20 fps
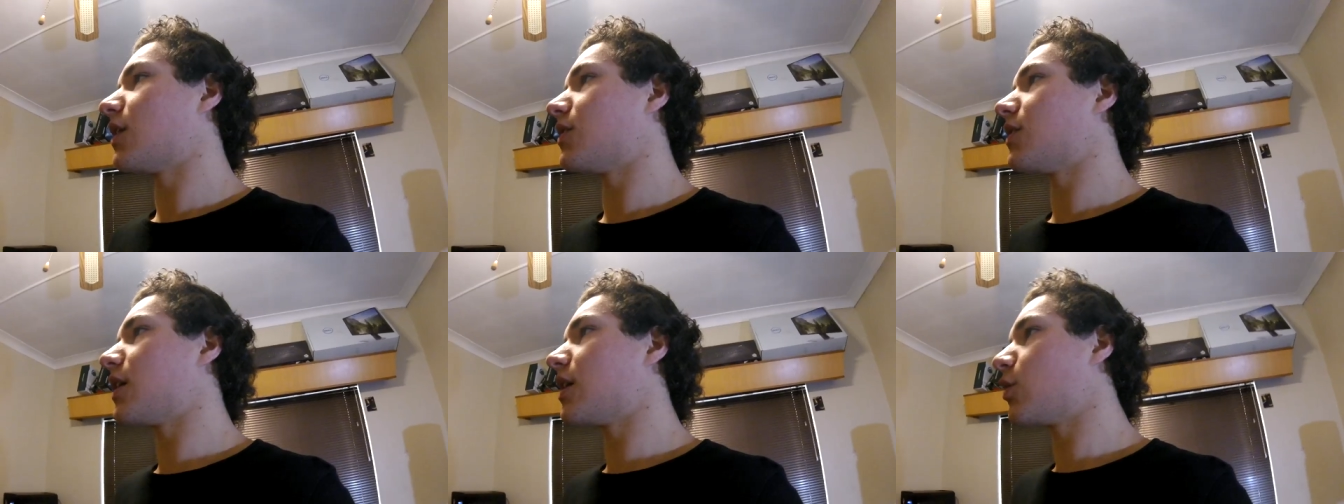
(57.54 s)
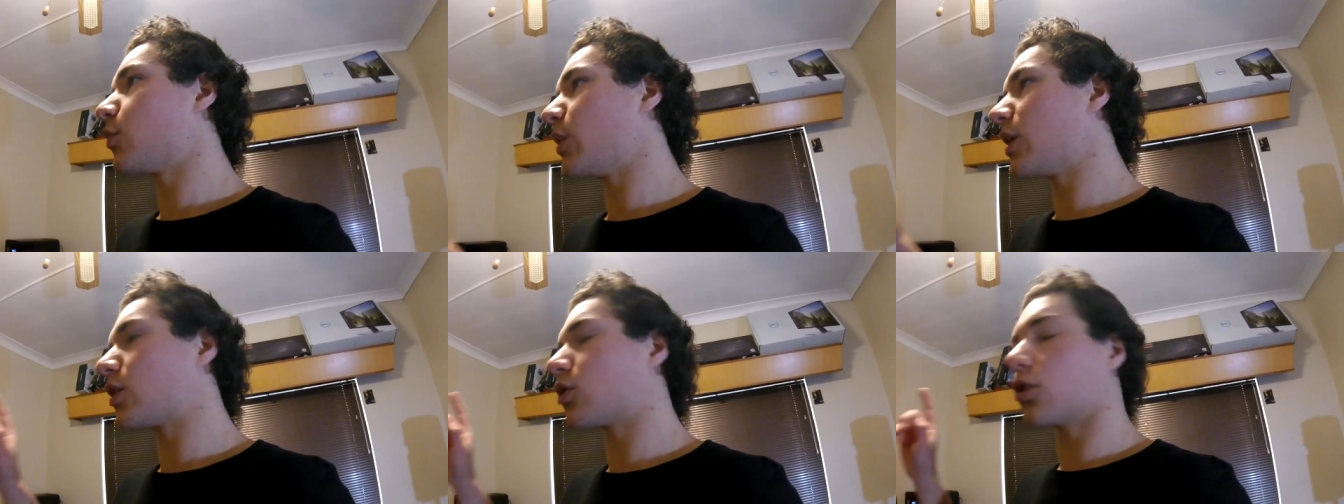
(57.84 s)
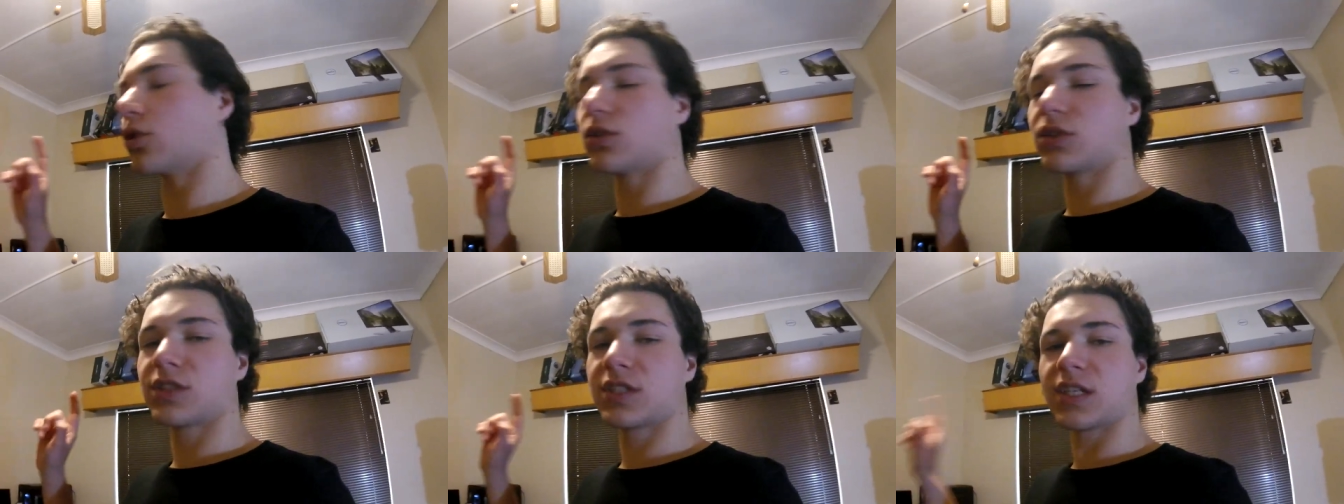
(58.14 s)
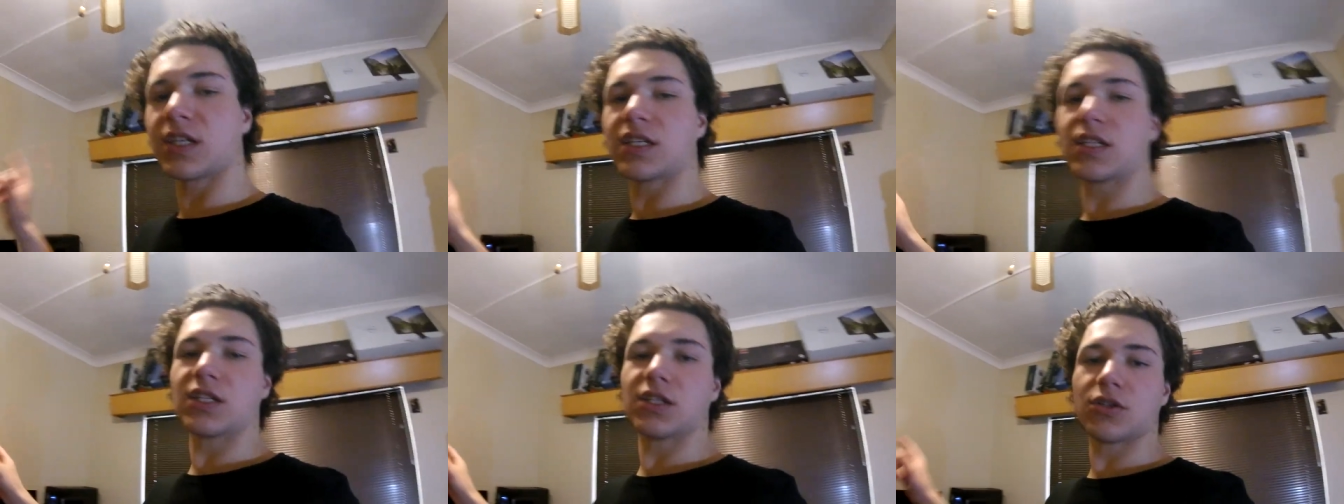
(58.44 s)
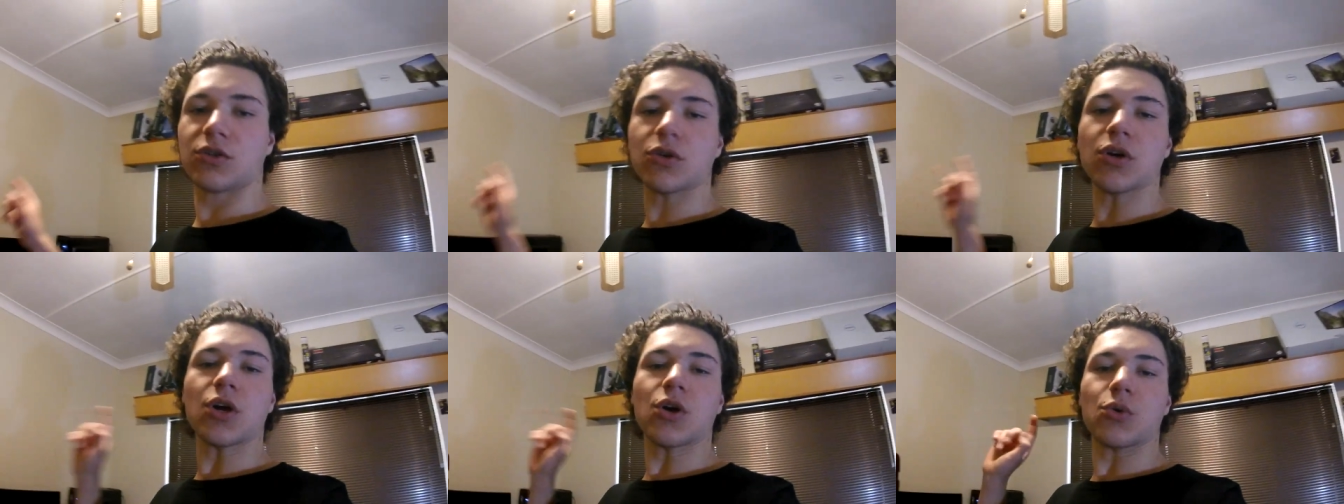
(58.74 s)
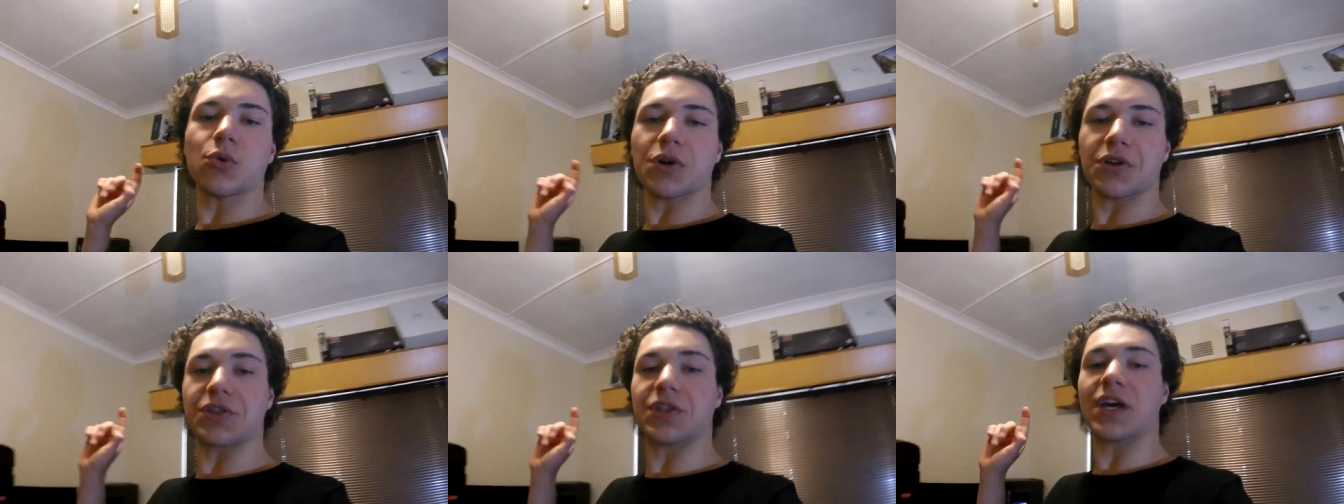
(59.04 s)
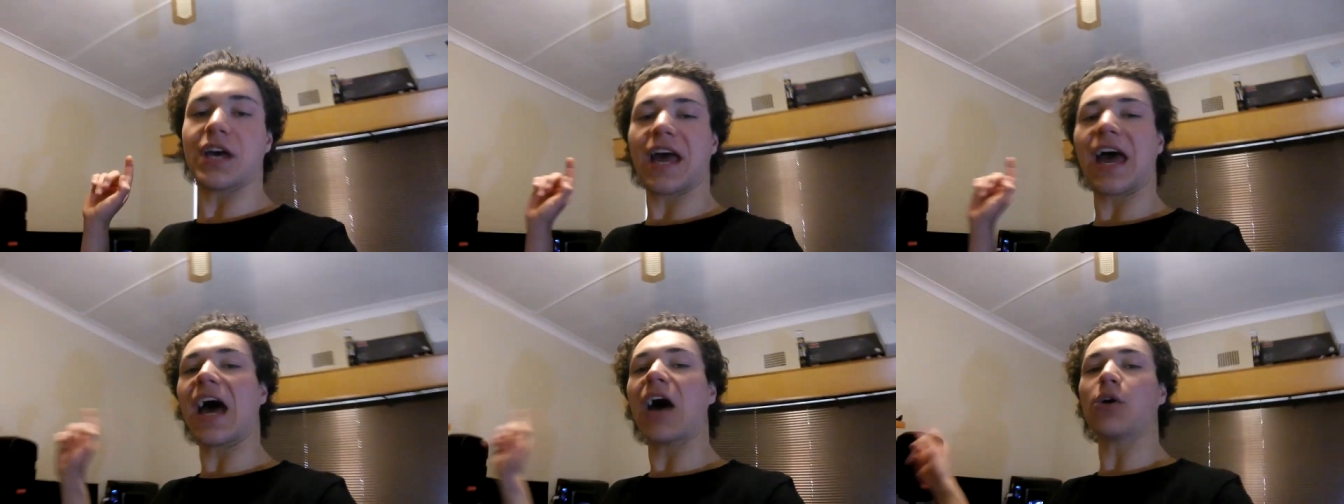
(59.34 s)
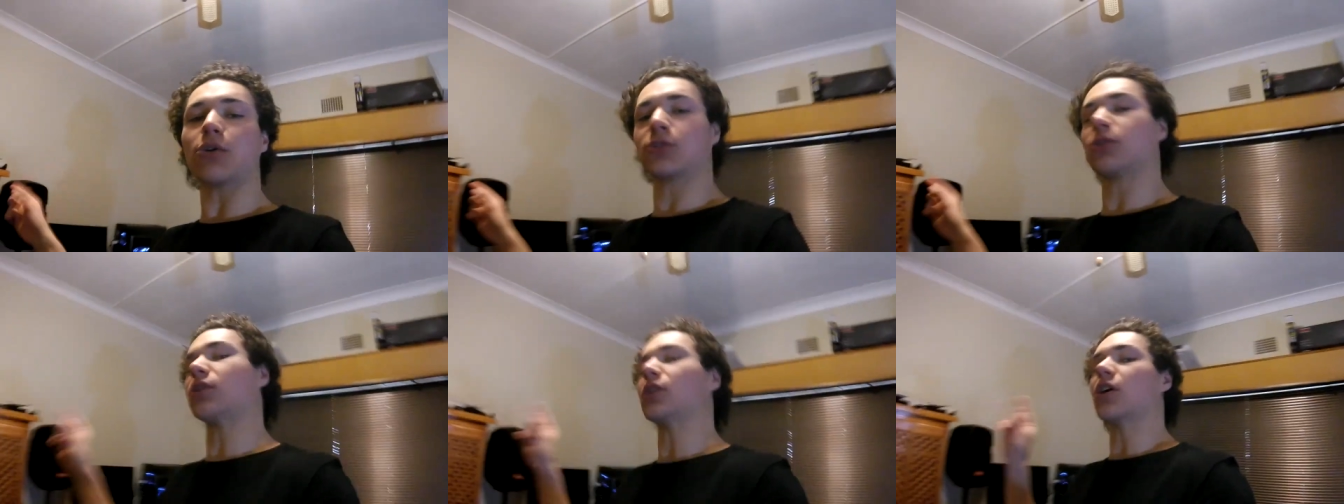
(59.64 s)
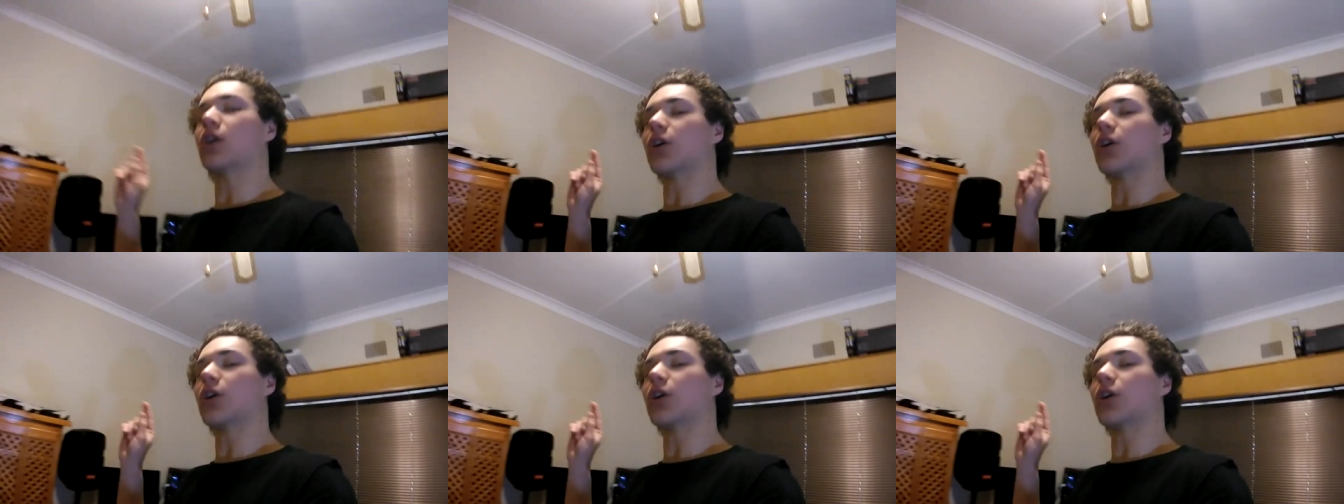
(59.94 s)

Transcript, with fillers: and then we continue with the house